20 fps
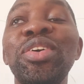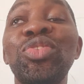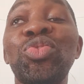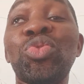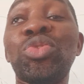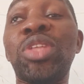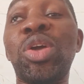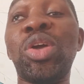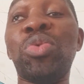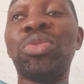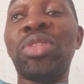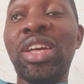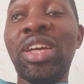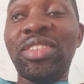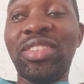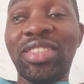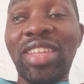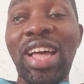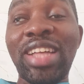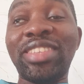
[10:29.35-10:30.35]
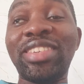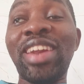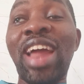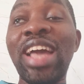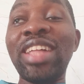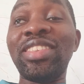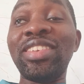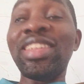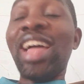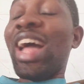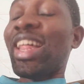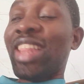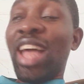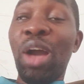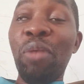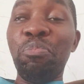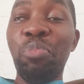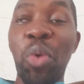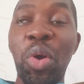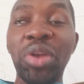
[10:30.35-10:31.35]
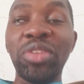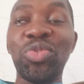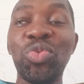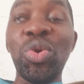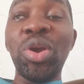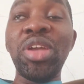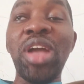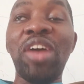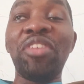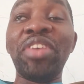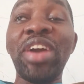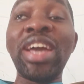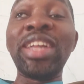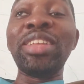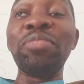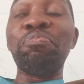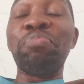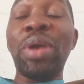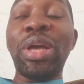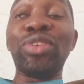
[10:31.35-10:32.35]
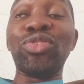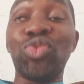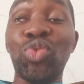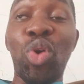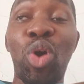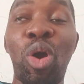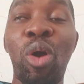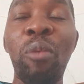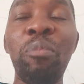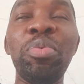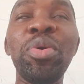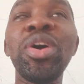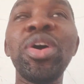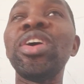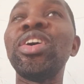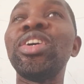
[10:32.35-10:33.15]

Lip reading: So they will then start writing at that point where you have had the pencil up.